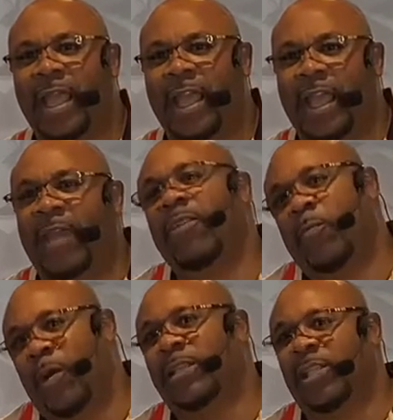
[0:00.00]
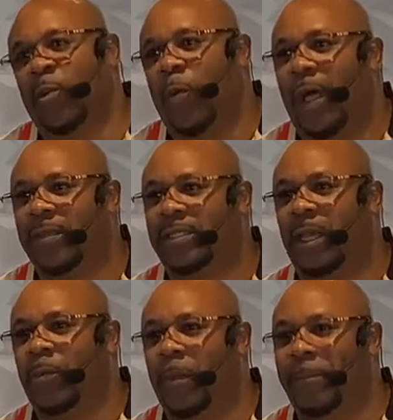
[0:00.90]
Every once in a while,
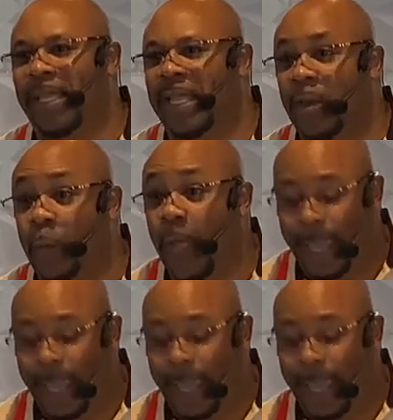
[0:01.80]
something would be in the way,